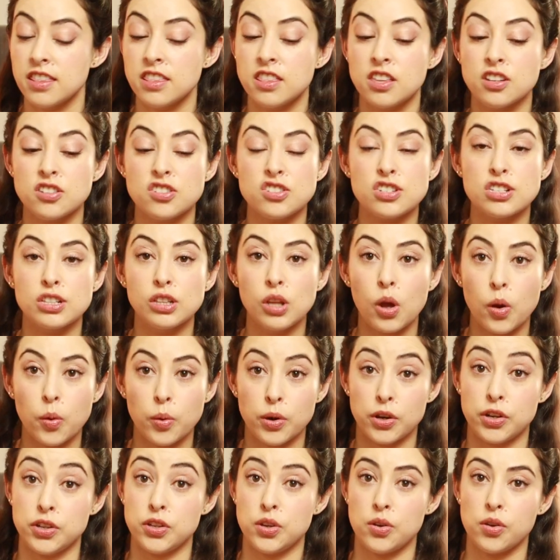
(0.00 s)
The
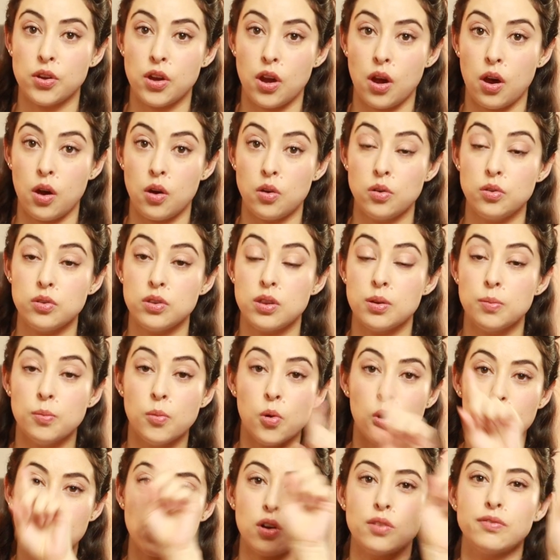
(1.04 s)
slower you go, the
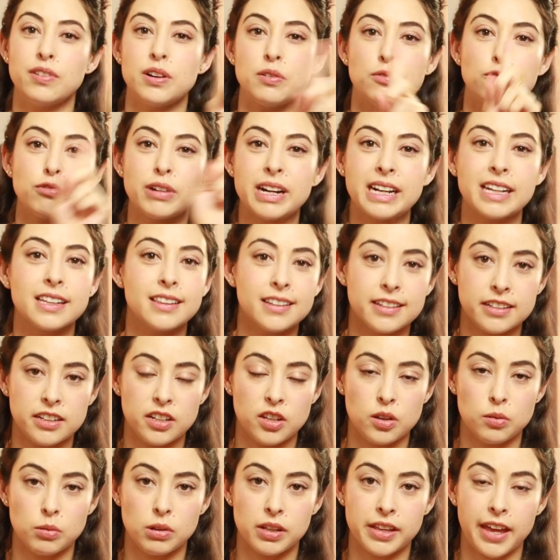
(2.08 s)
more of a ringlet
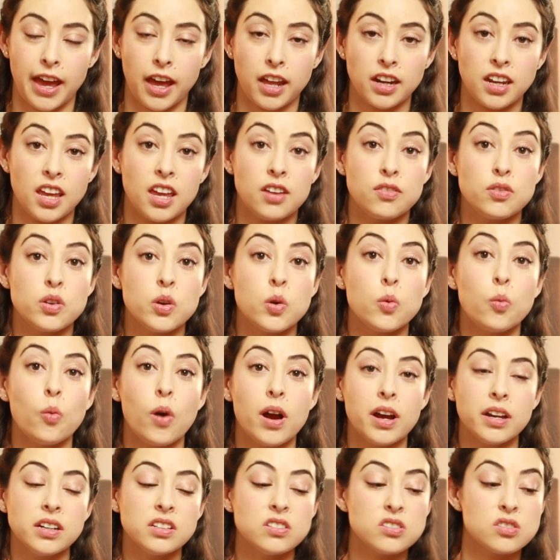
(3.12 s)
you will get. If you
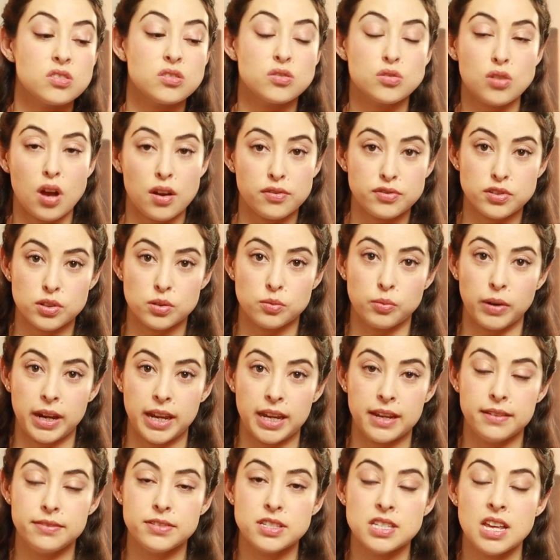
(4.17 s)
want softer
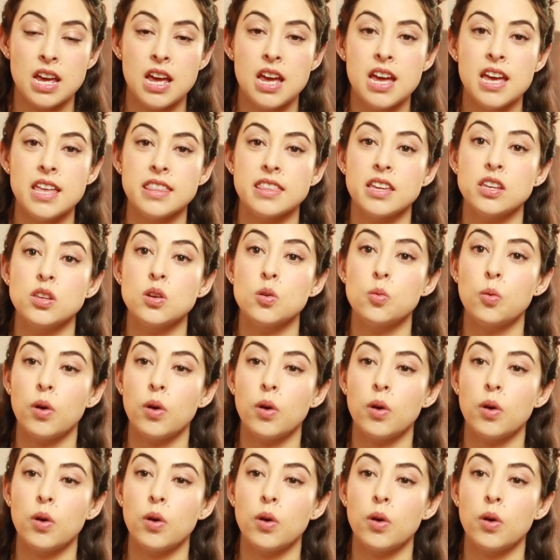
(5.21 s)
waves, then you